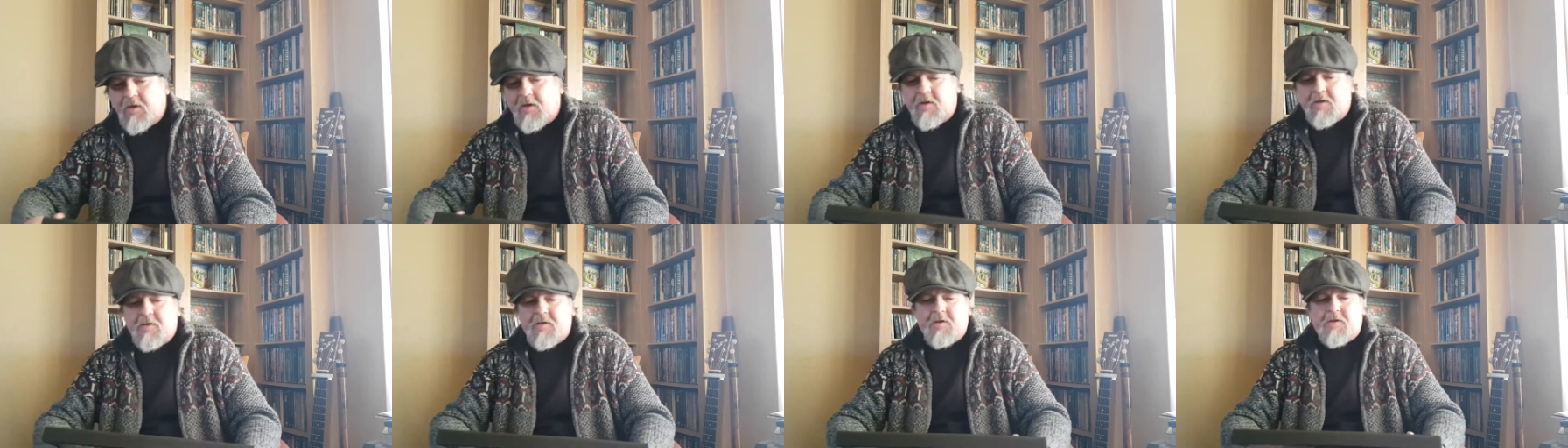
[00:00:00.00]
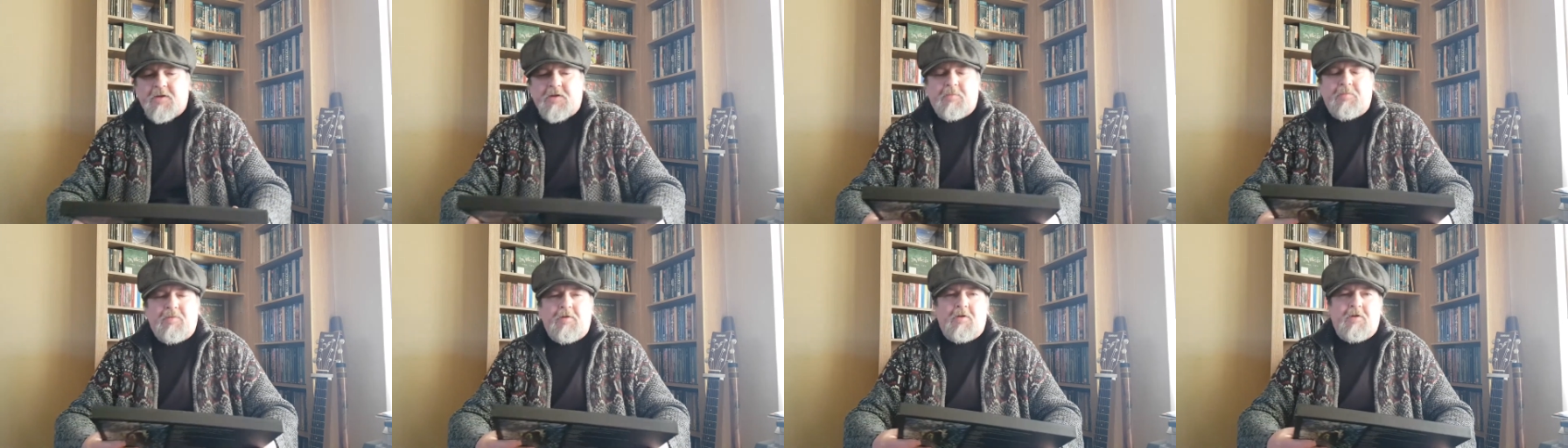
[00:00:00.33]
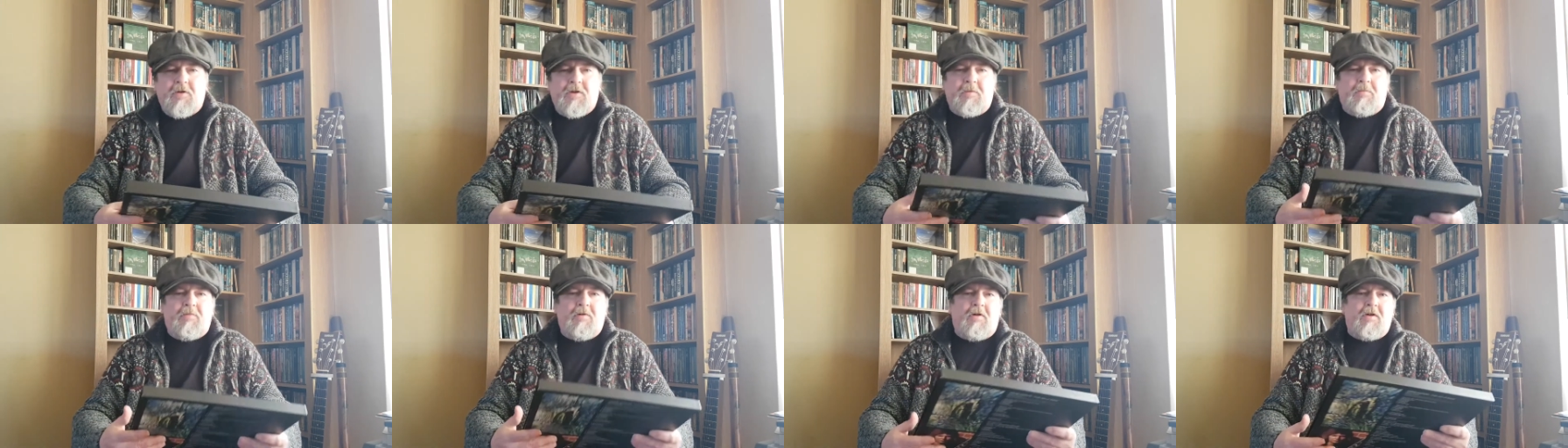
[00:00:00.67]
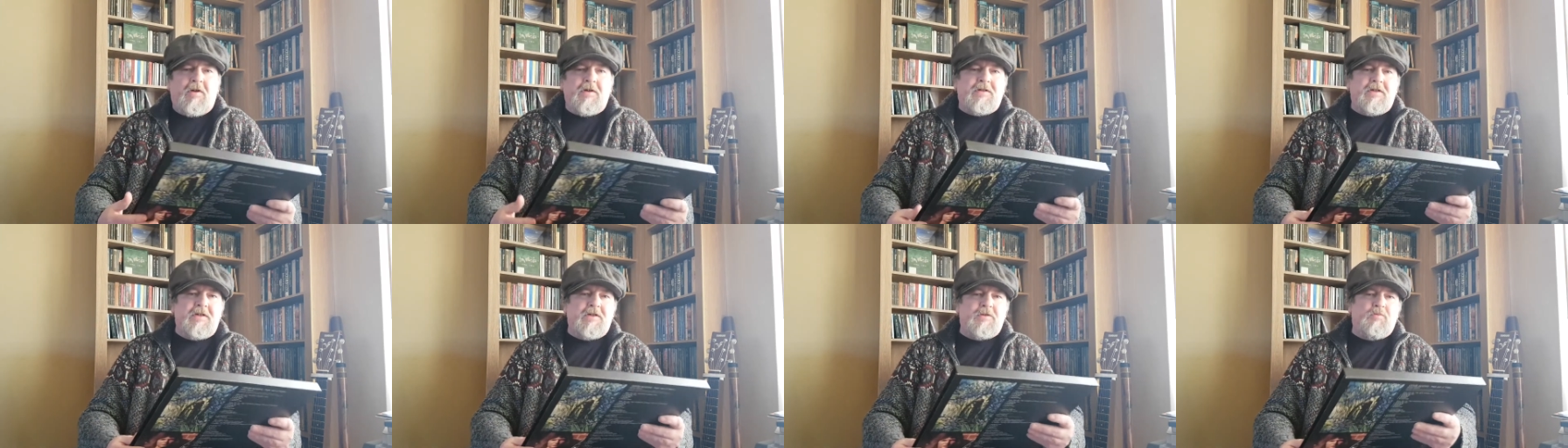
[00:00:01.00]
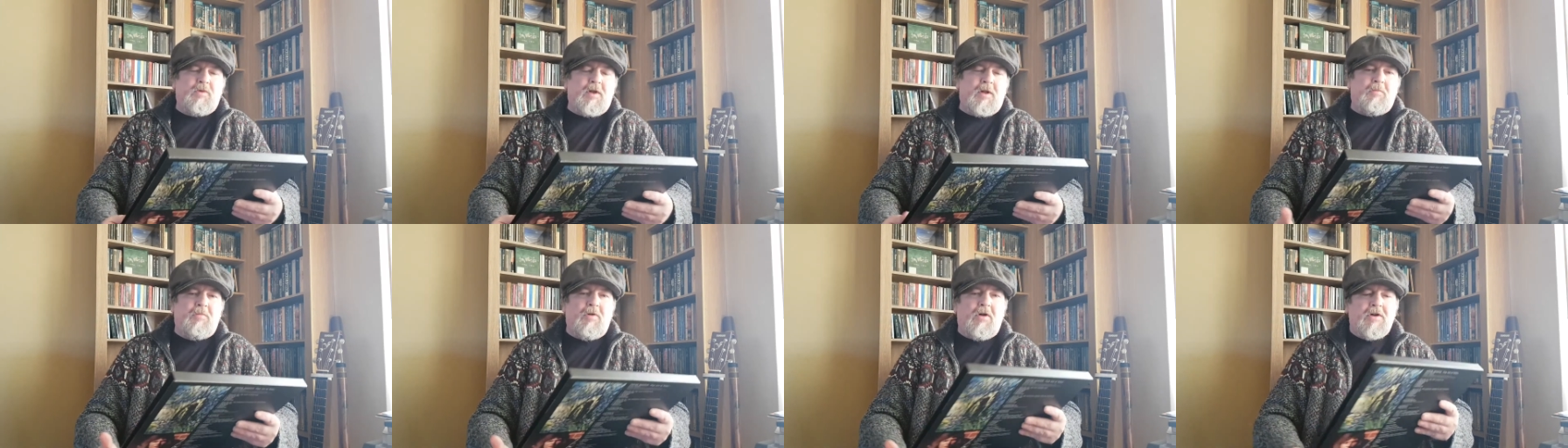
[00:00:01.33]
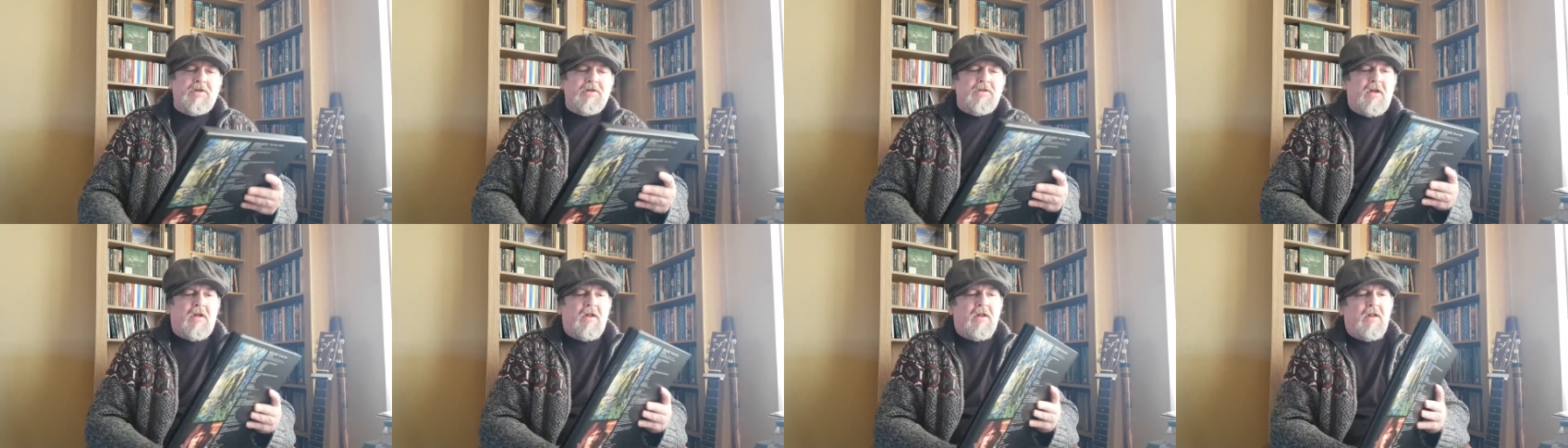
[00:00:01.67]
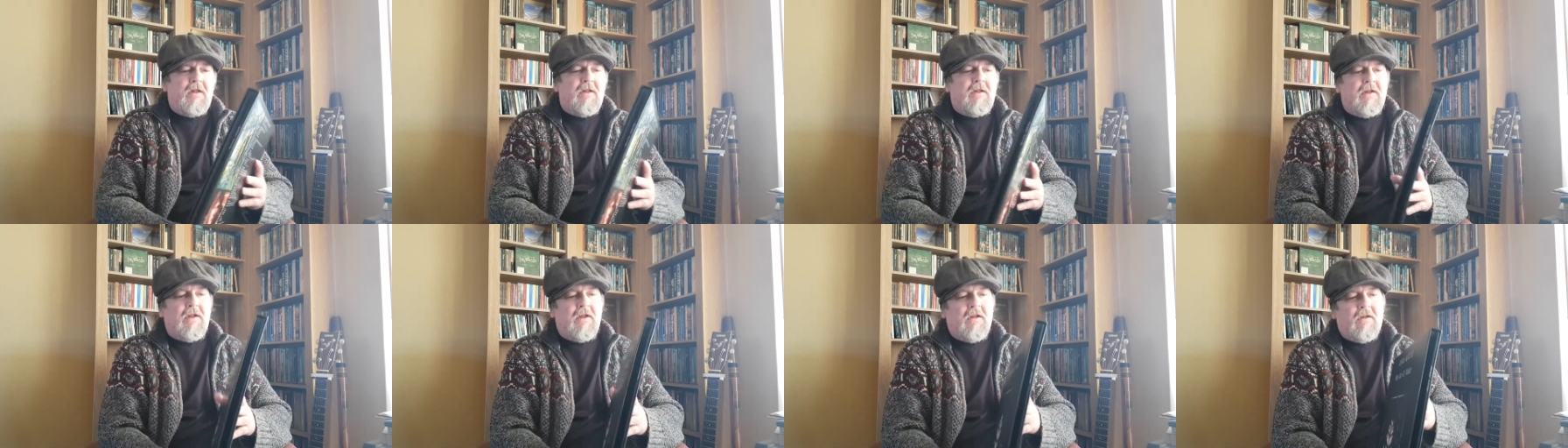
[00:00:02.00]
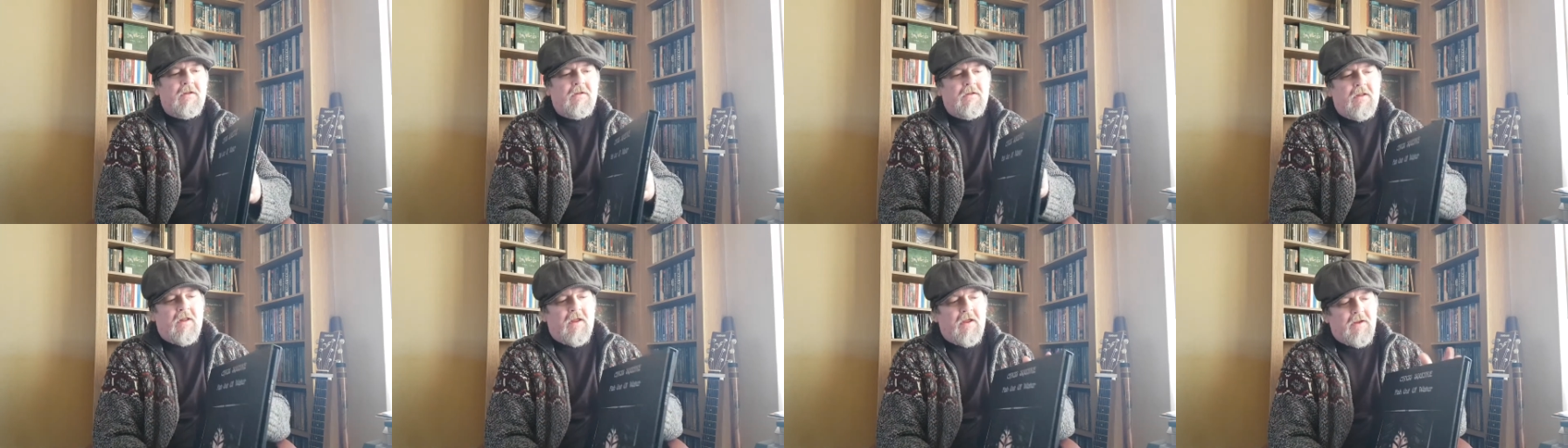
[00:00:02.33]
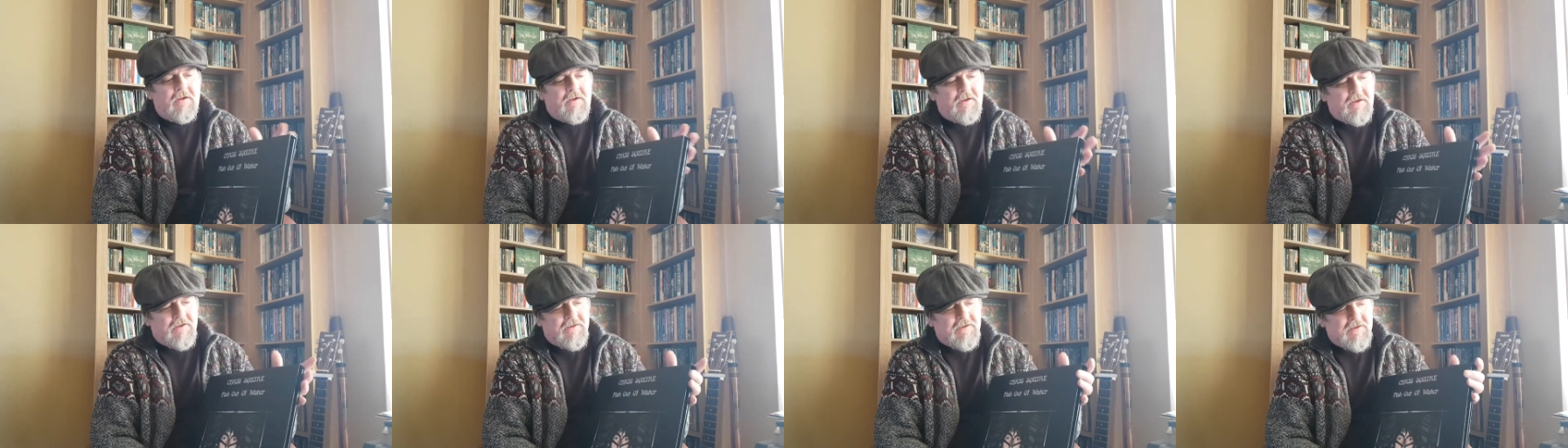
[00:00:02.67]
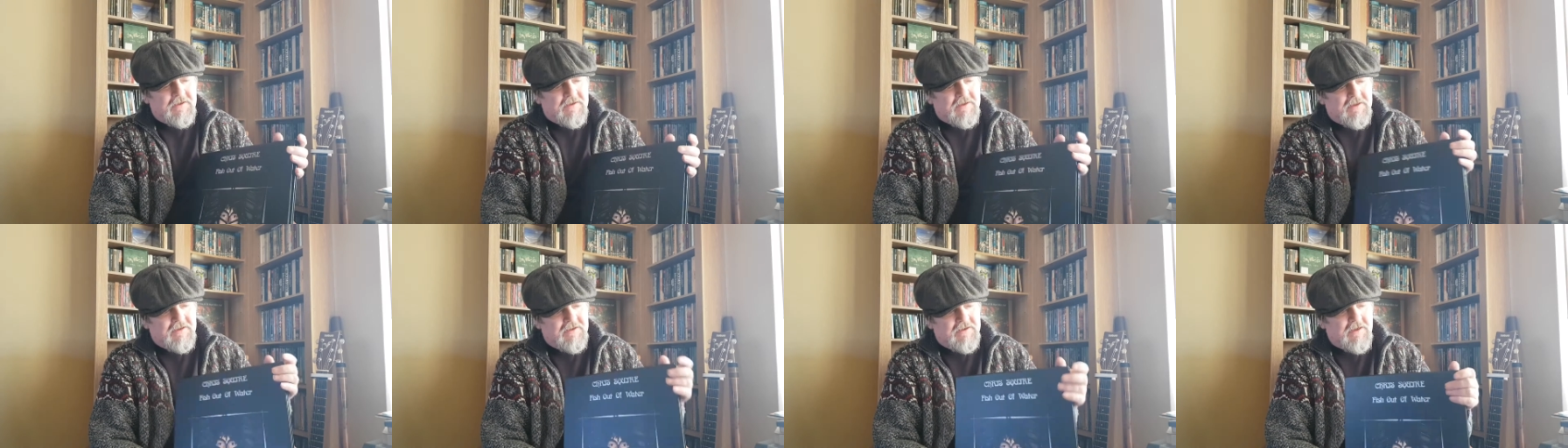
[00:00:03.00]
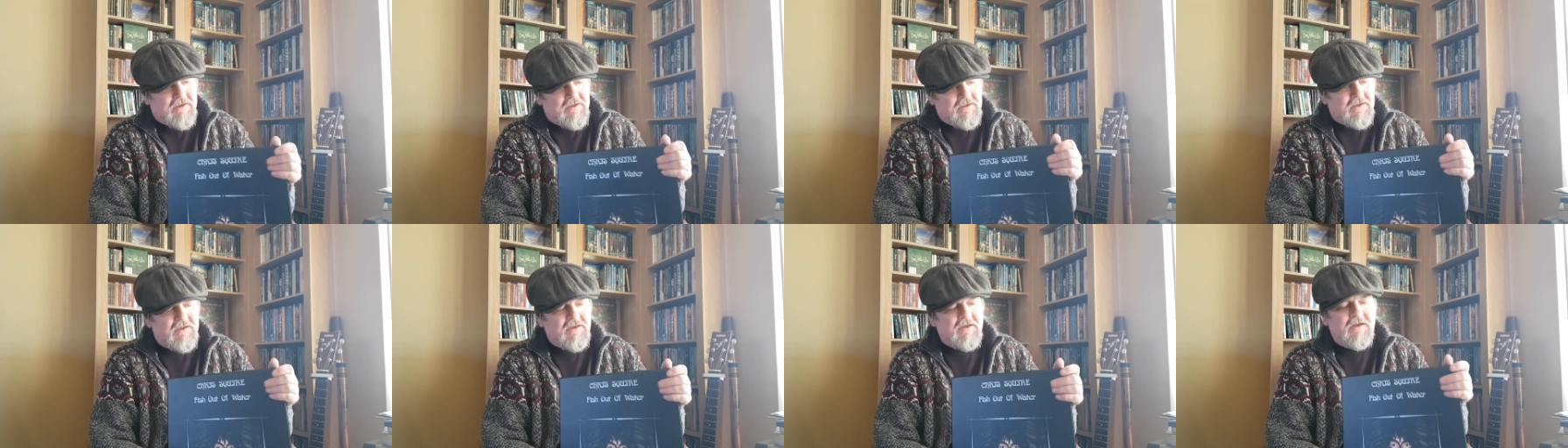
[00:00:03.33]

the point is, with a box like this, as I said,